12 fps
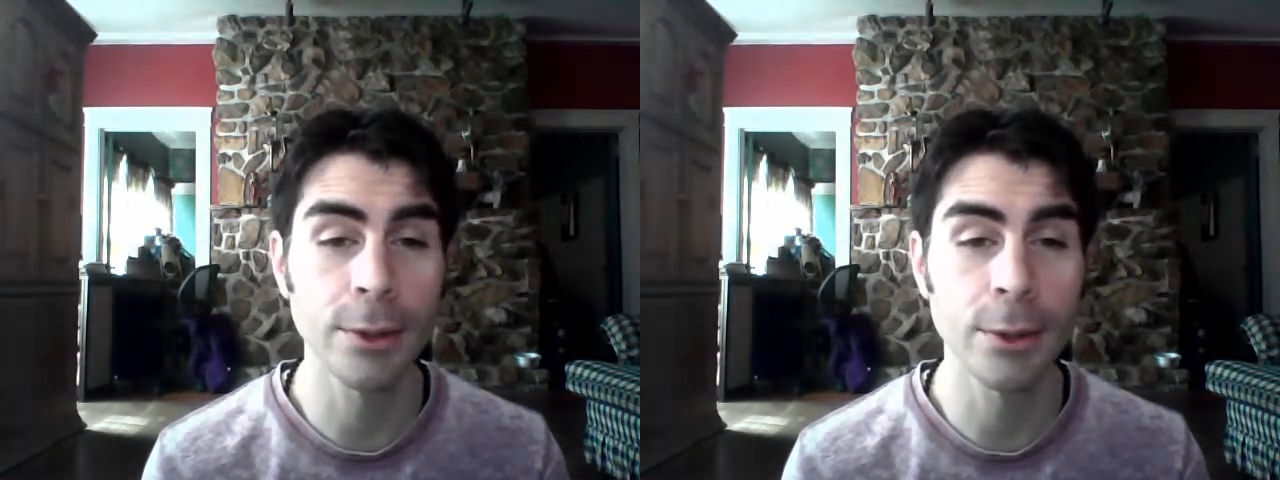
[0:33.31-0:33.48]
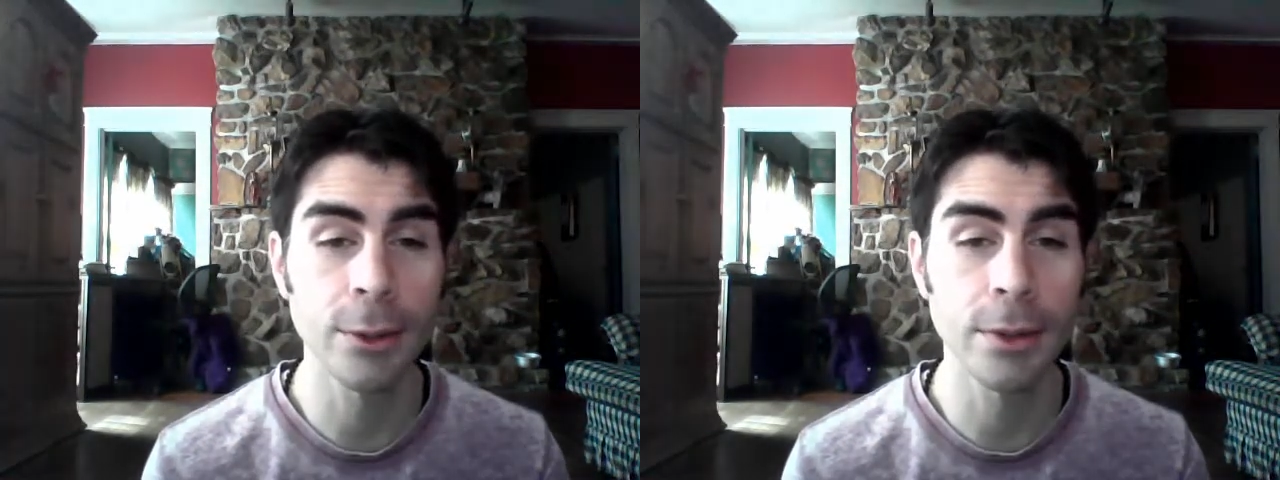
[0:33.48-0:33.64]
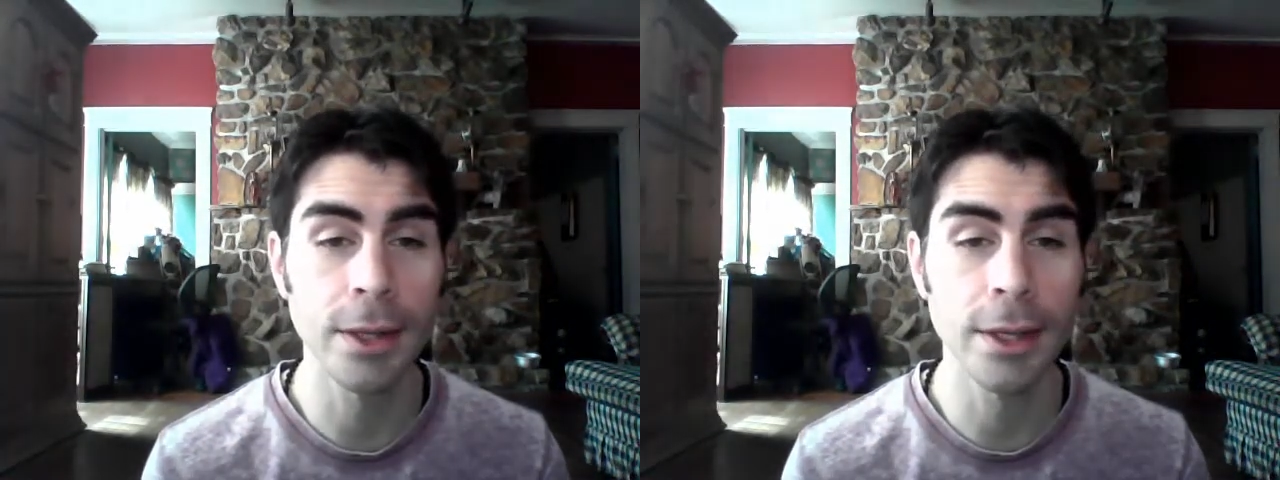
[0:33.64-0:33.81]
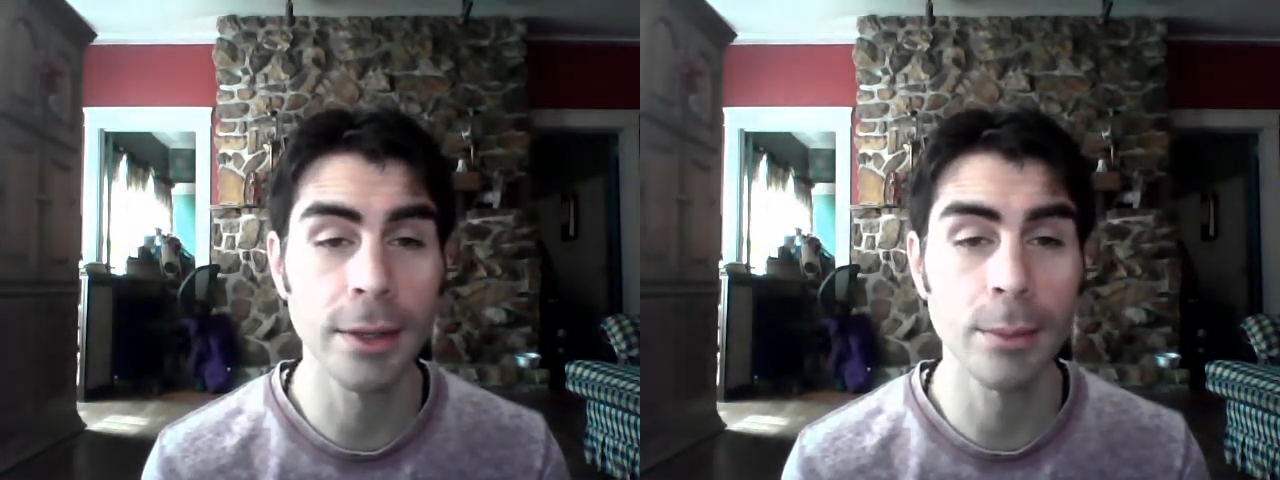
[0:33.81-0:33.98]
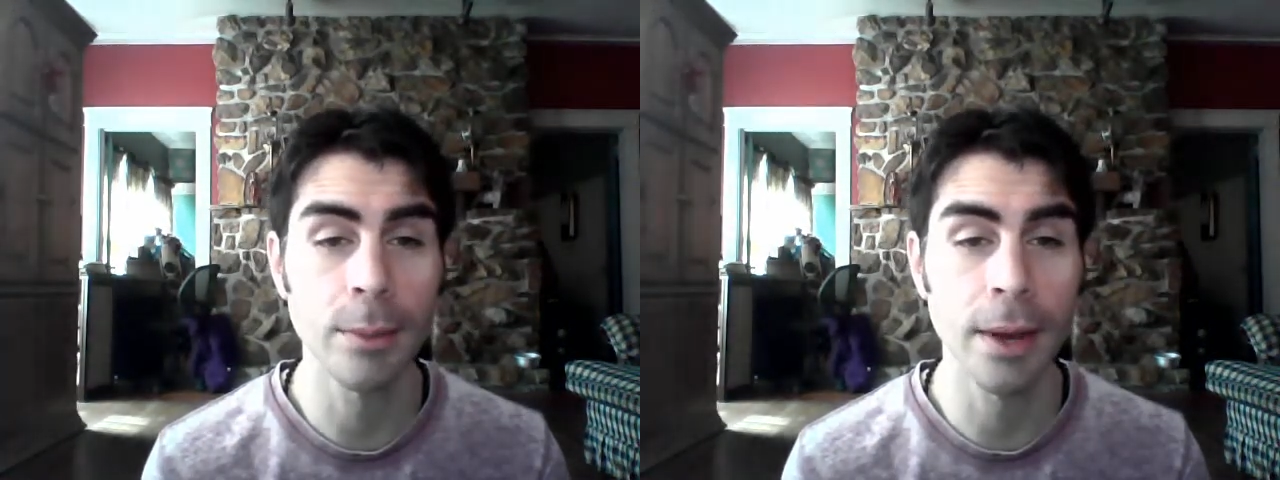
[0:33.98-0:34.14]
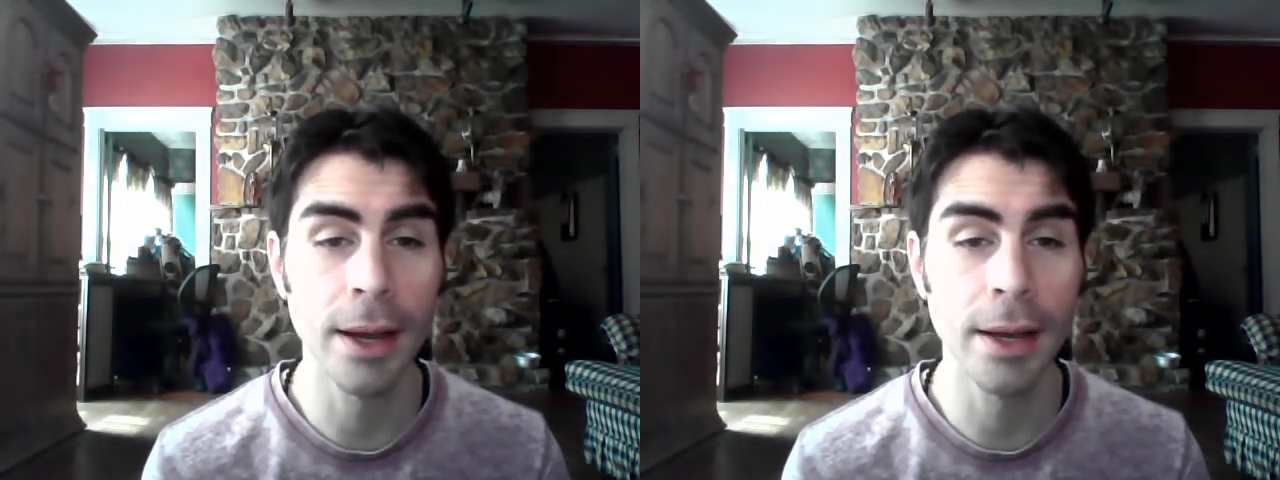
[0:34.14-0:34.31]
in
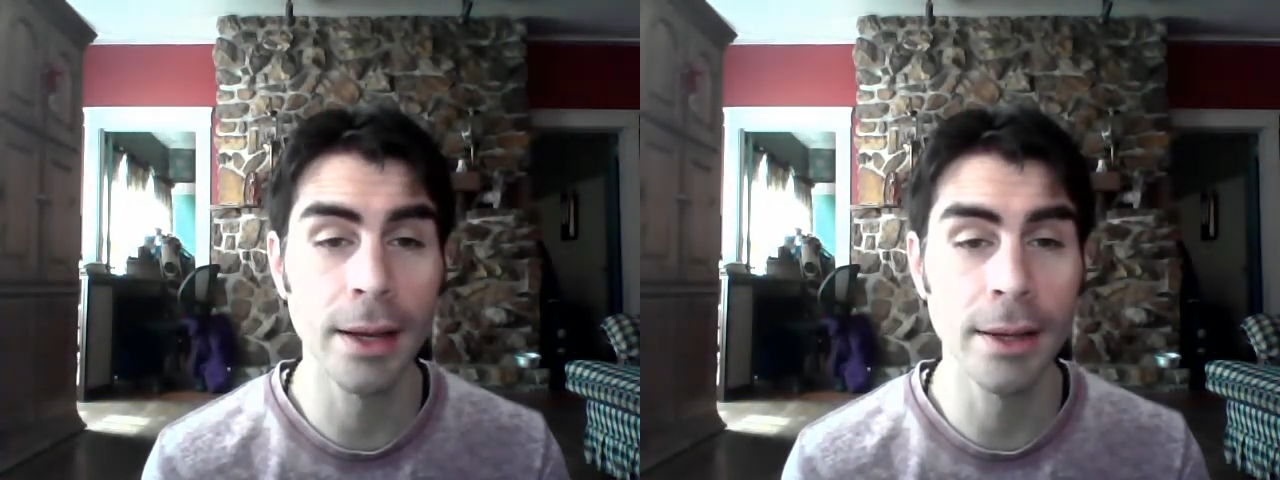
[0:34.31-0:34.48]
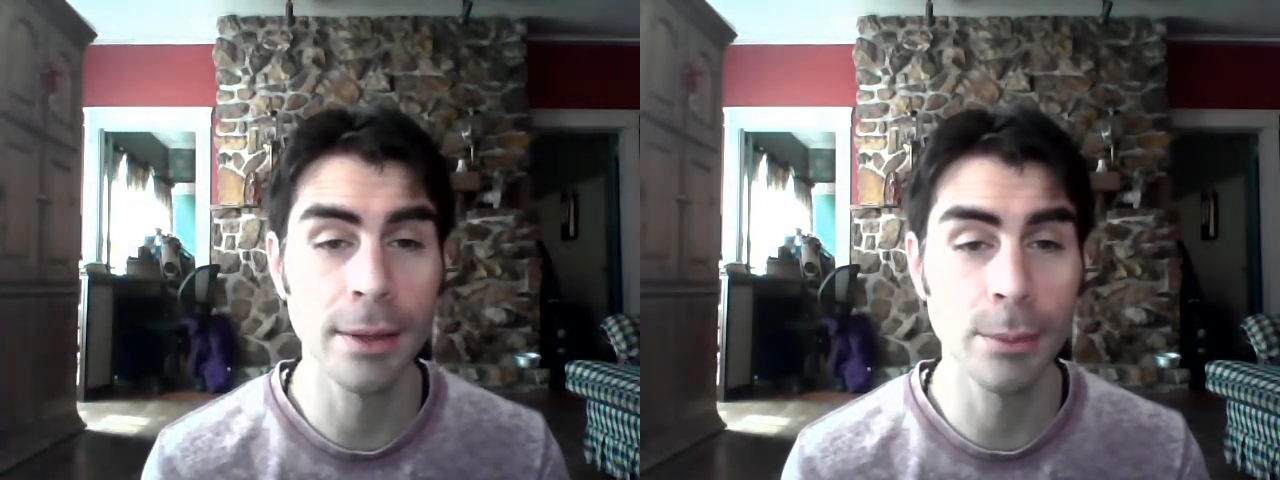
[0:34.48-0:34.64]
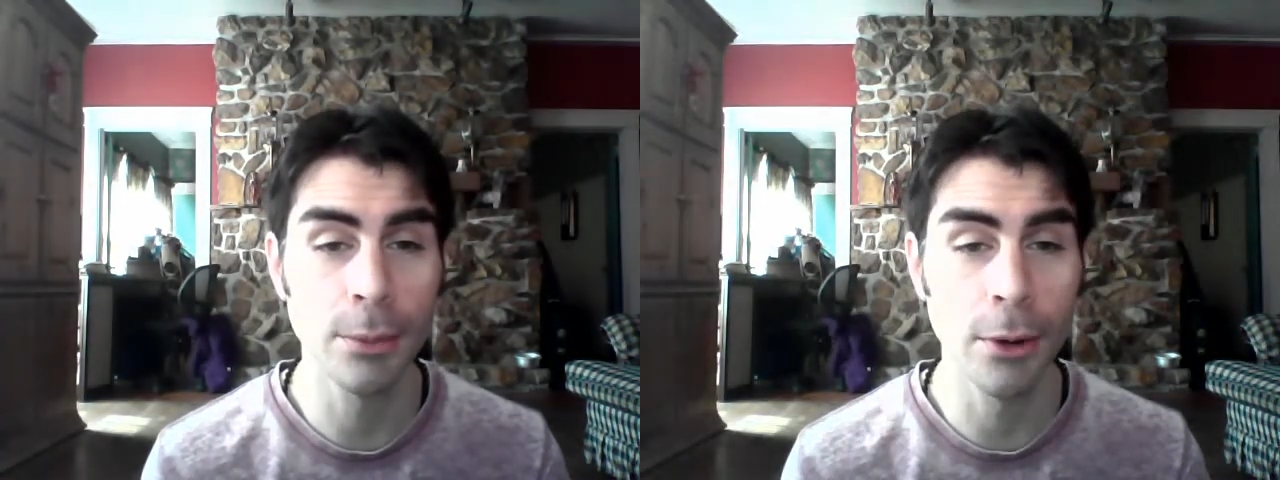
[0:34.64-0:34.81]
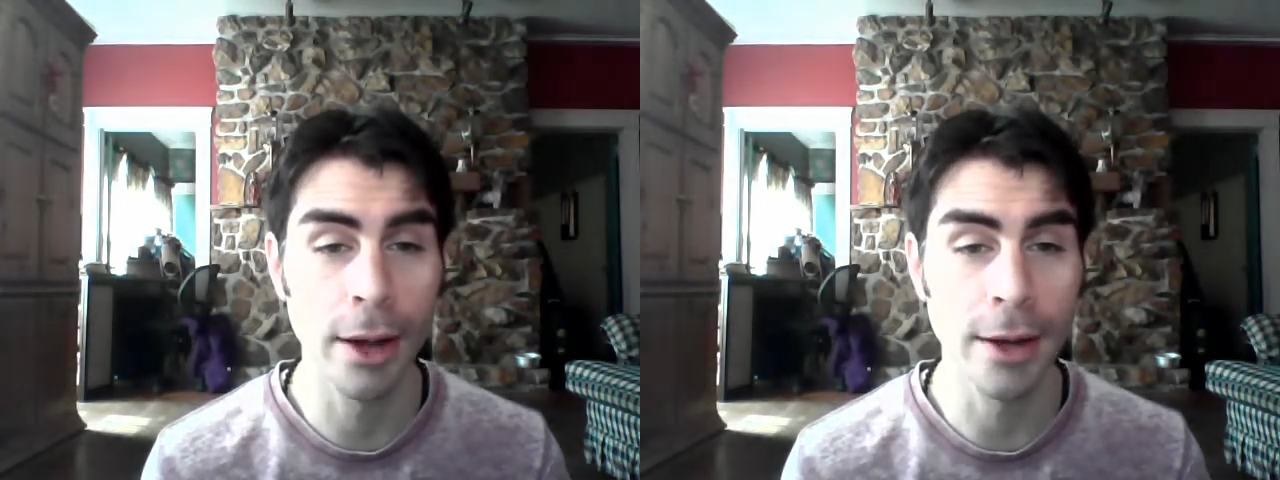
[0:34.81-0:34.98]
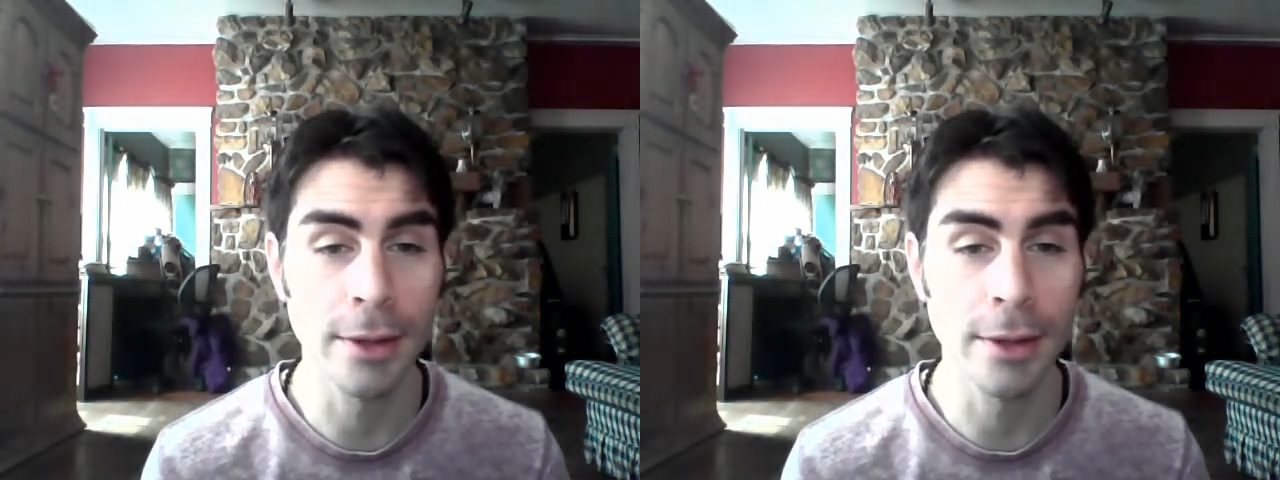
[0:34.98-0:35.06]
my practice,